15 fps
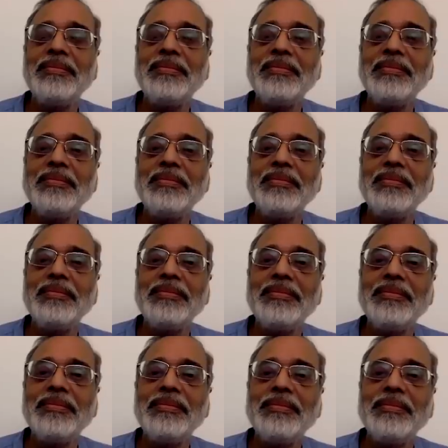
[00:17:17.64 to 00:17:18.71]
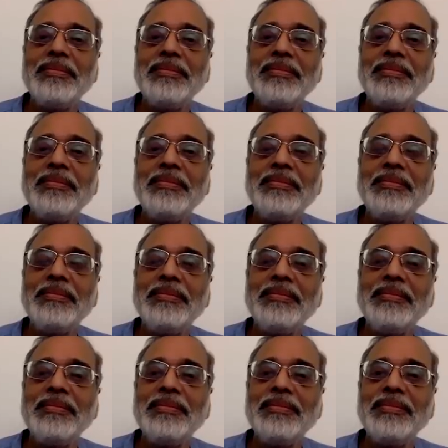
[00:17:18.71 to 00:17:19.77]

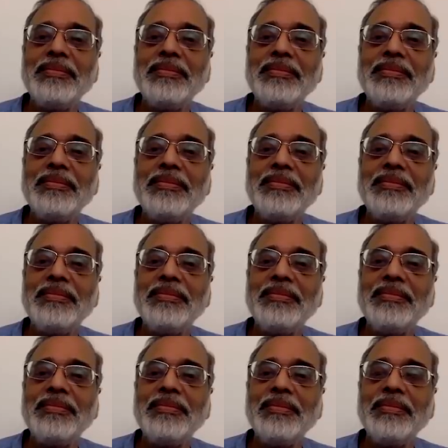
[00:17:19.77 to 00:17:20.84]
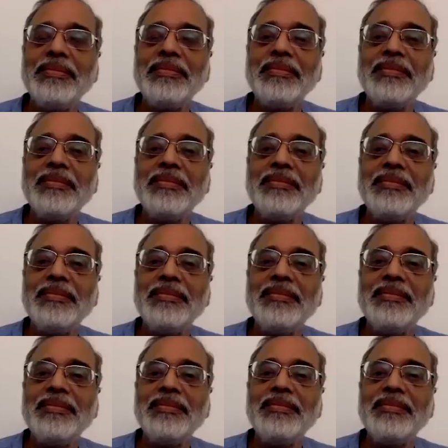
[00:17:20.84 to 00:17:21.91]

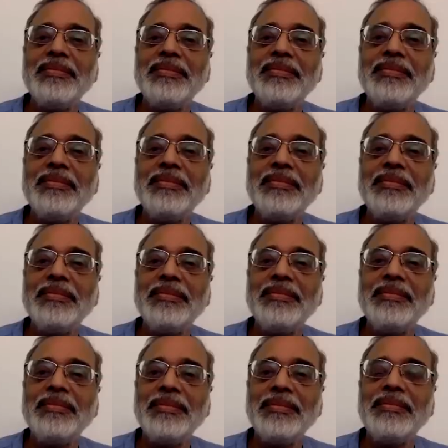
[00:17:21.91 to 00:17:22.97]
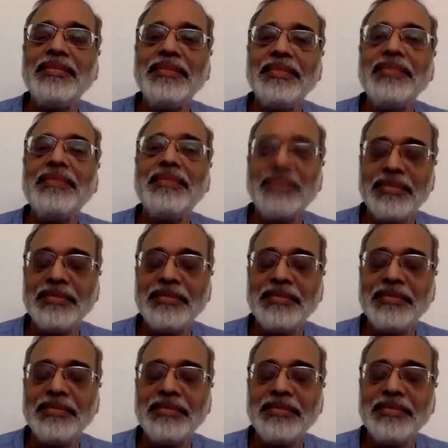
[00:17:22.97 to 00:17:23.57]
The person shown says nothing.